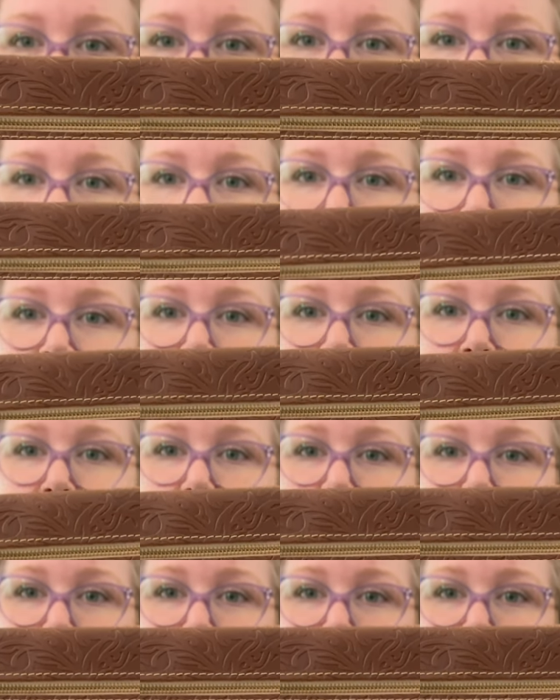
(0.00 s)
Yeah,
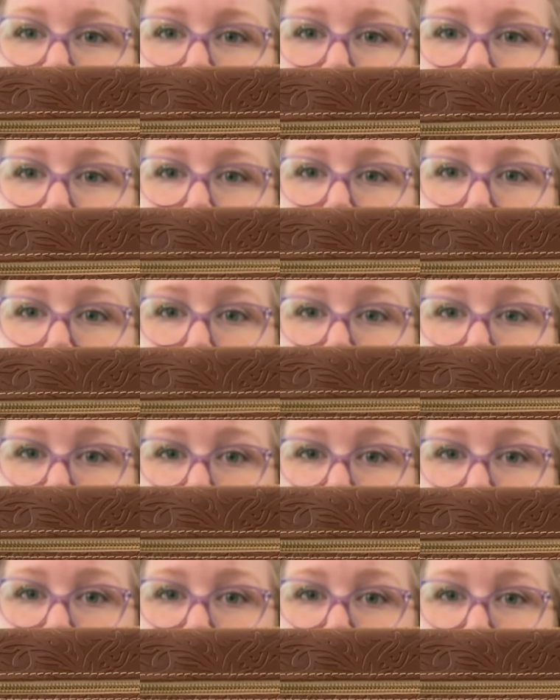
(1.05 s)
so it's just
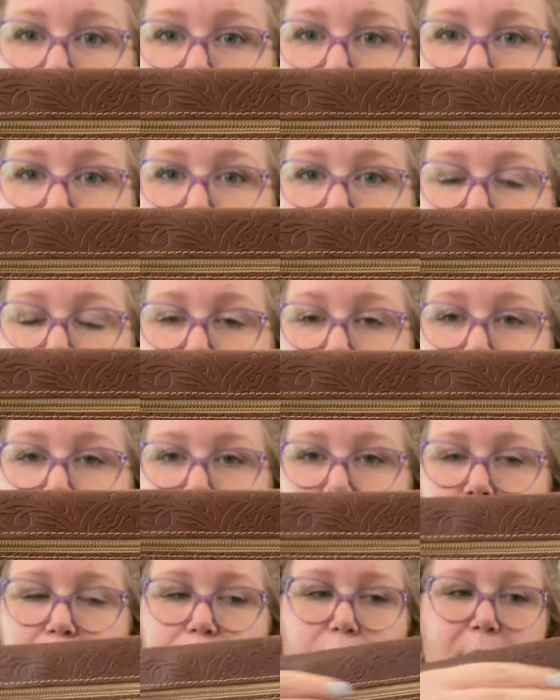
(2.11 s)
gorgeous. Beautiful,
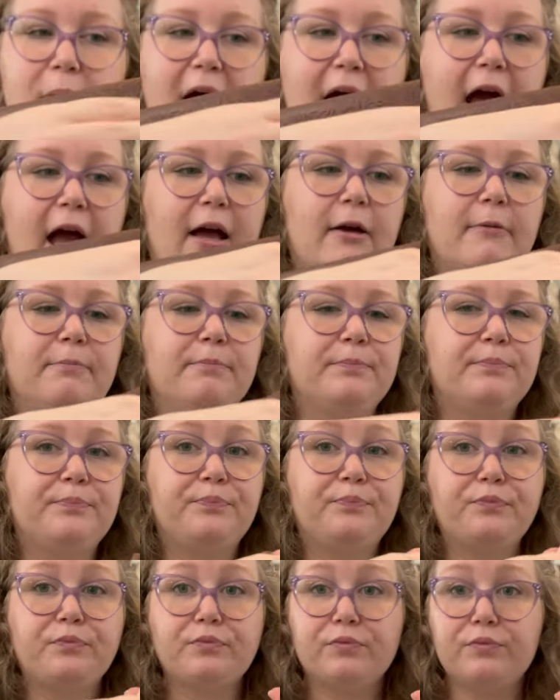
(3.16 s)
beautiful bag.
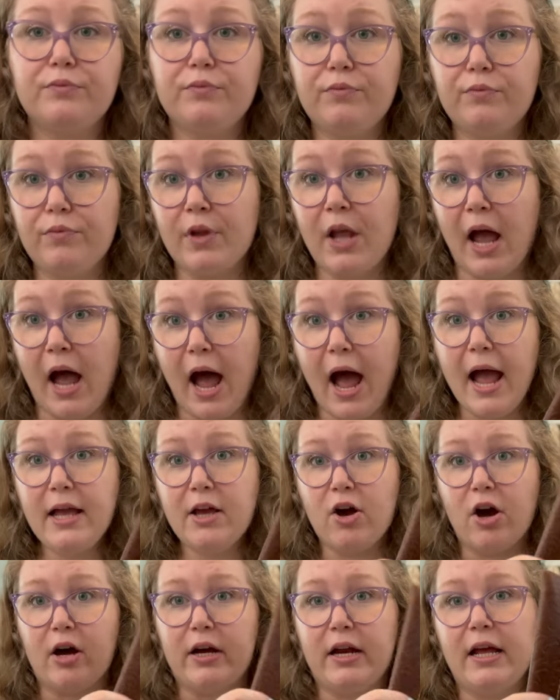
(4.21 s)
I
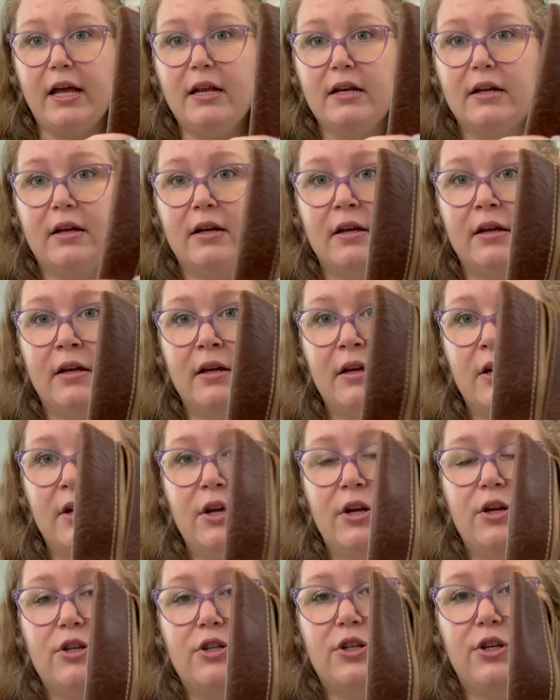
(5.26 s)
got it
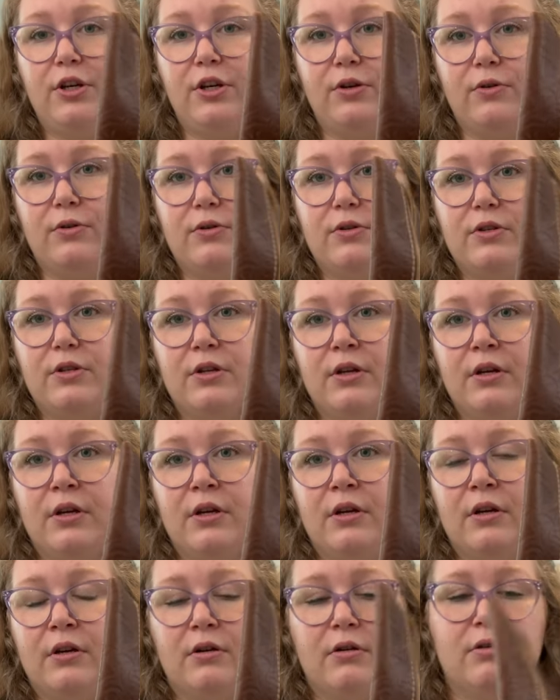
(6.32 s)
to use
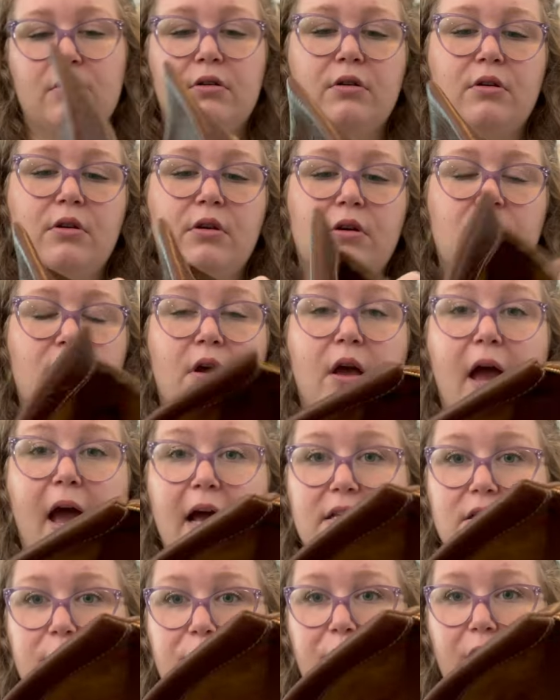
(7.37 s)

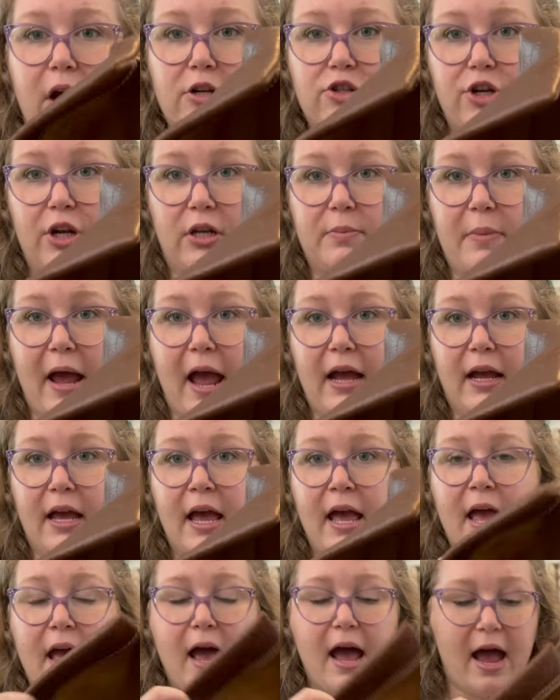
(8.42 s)
as a project bag.
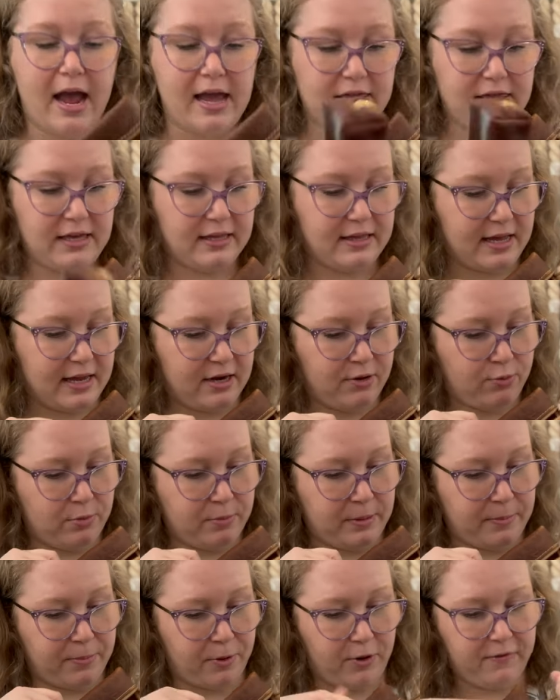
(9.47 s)
I think that it would
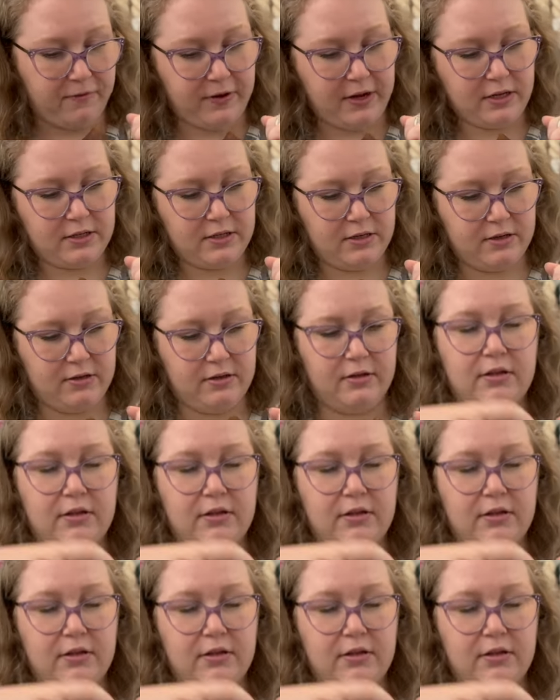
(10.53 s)
be perfect.